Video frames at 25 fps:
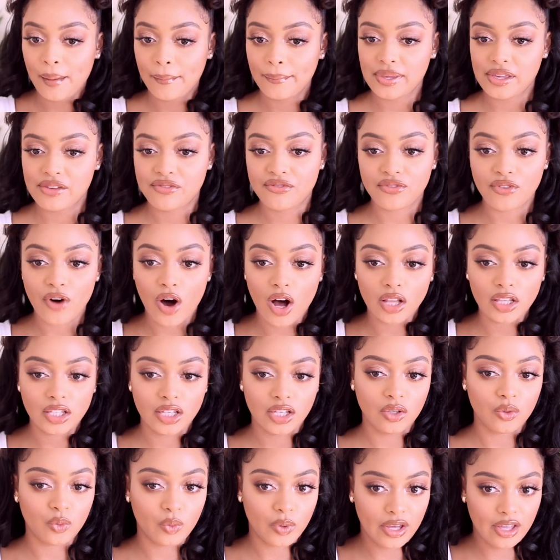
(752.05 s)
be
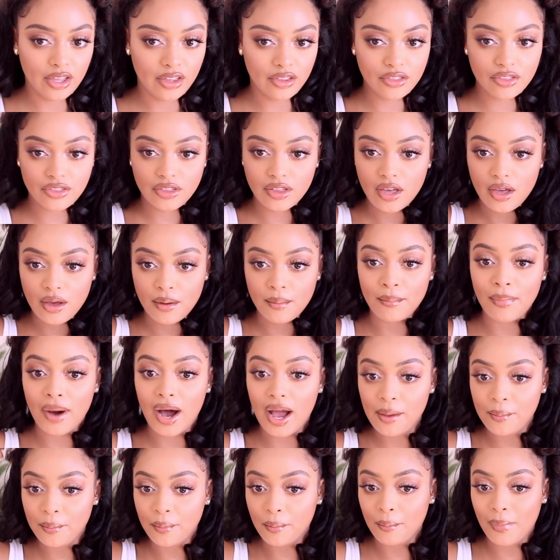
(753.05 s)
falling with
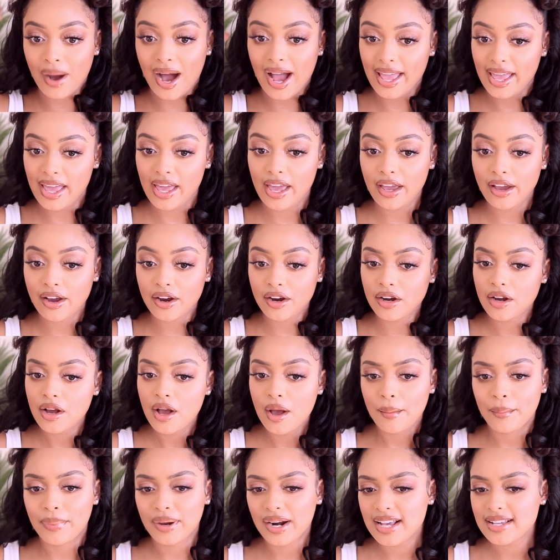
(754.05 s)
my my hair
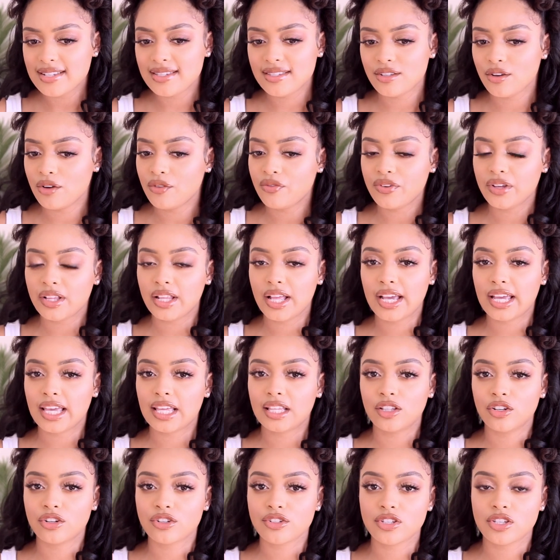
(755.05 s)
but I still feel like
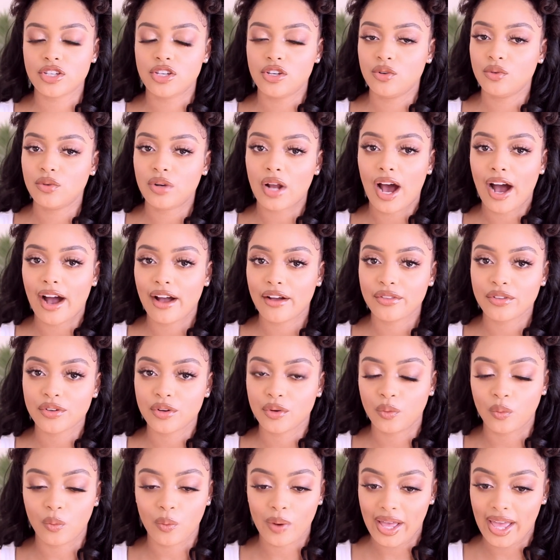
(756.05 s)
it looks cute
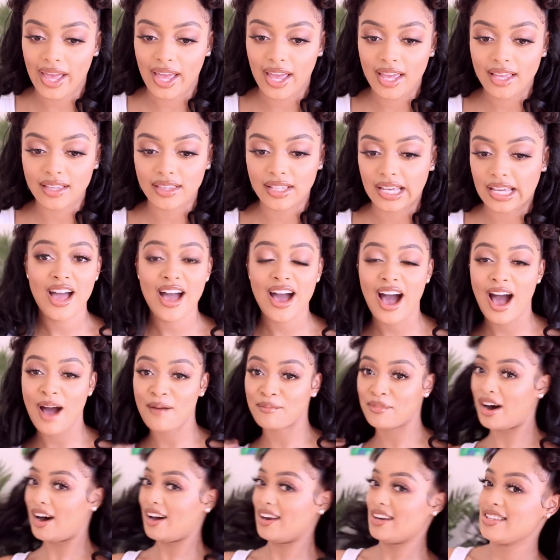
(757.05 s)
either way like
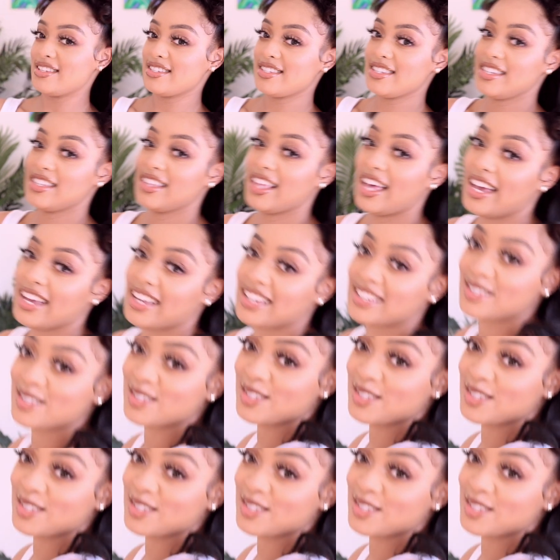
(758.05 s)
I'm honestly like